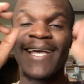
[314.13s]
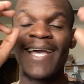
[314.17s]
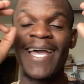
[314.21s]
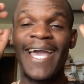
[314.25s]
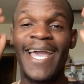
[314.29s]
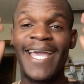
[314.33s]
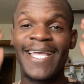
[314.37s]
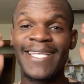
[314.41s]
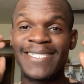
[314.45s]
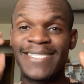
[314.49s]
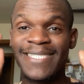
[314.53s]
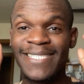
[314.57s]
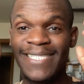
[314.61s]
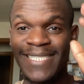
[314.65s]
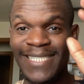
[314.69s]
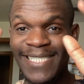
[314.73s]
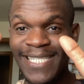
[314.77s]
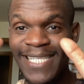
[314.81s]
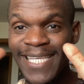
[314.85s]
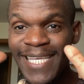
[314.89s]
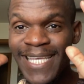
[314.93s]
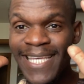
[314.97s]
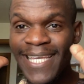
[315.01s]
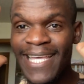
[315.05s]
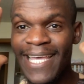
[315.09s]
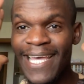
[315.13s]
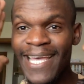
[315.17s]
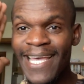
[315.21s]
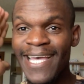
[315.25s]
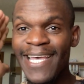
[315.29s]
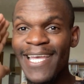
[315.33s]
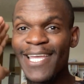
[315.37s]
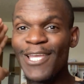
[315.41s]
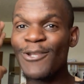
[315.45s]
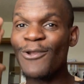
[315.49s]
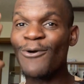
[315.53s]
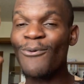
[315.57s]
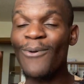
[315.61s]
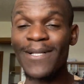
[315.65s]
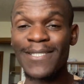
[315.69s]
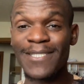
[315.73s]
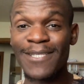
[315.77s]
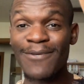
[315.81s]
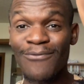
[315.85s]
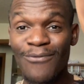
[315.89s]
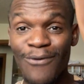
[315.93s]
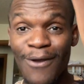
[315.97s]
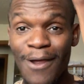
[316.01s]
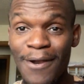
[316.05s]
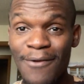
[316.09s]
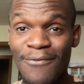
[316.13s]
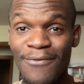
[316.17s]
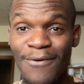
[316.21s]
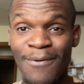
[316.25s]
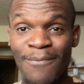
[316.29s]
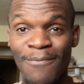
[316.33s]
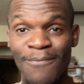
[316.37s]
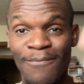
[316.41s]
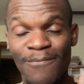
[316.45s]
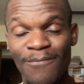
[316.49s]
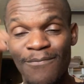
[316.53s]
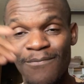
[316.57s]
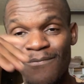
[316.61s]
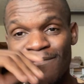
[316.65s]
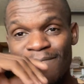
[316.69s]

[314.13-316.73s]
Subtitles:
and see, what's in front of him.